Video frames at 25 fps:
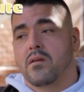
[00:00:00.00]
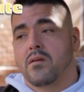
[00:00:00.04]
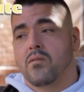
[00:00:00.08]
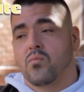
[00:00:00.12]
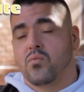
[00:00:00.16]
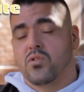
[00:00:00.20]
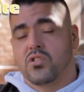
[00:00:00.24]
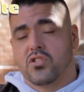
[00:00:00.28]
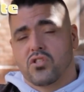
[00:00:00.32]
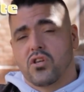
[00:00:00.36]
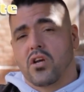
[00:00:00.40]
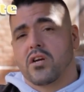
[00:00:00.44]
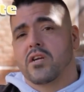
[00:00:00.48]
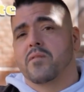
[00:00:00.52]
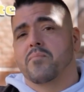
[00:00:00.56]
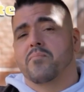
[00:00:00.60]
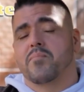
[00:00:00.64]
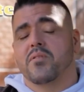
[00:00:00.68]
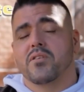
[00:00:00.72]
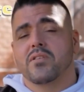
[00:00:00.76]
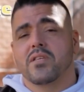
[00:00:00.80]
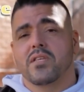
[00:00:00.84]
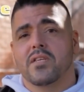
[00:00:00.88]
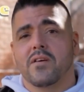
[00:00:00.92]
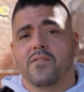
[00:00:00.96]
we started
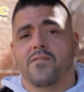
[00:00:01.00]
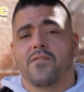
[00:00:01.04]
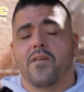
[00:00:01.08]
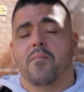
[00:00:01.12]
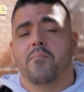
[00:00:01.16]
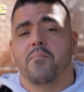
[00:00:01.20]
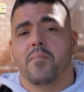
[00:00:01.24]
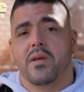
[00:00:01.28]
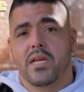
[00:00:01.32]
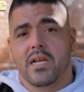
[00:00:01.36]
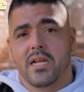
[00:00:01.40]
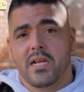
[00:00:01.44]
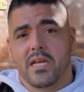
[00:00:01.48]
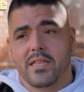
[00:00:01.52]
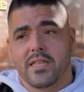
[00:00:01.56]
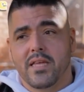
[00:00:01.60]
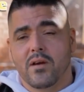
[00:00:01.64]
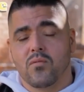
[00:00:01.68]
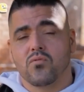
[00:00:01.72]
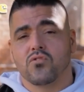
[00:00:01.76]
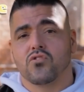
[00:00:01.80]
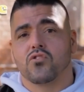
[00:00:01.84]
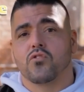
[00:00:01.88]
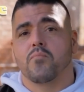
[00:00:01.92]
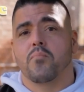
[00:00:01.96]
building a familia that
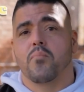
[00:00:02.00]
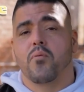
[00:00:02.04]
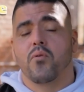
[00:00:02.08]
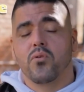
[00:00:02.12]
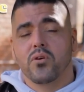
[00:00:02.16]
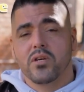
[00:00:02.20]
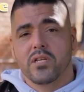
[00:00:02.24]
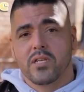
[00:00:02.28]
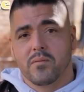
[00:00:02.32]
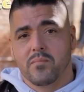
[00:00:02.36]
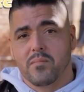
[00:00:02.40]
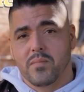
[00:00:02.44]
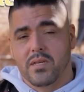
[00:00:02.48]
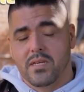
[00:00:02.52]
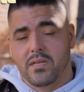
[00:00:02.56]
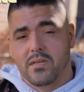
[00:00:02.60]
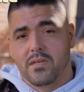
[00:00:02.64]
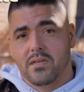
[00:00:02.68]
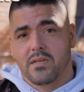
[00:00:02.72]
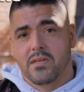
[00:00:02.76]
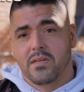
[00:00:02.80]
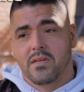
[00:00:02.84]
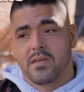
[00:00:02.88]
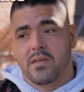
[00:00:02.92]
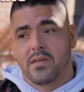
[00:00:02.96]
was supporting me.
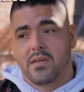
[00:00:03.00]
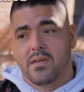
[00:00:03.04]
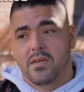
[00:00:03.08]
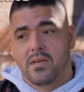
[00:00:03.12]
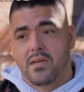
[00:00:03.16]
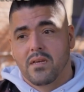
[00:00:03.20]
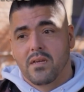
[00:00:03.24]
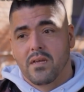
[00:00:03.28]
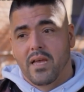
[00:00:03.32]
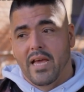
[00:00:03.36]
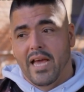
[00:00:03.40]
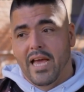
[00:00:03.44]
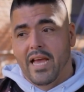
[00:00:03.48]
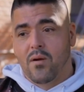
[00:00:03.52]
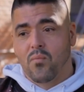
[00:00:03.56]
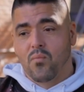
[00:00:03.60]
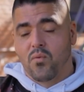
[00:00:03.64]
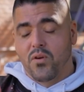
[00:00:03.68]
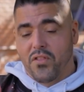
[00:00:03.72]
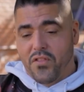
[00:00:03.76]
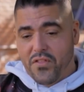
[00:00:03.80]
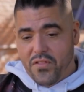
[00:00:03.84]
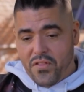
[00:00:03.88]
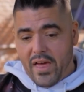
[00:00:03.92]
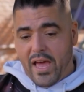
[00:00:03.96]
And
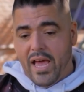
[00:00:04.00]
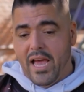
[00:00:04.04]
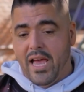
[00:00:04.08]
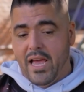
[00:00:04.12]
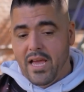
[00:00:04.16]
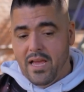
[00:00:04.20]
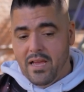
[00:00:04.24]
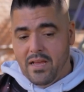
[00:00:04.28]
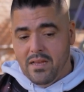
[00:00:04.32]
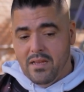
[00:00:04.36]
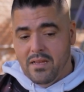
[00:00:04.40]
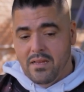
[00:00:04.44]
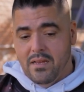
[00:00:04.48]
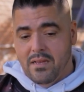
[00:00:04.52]
with that,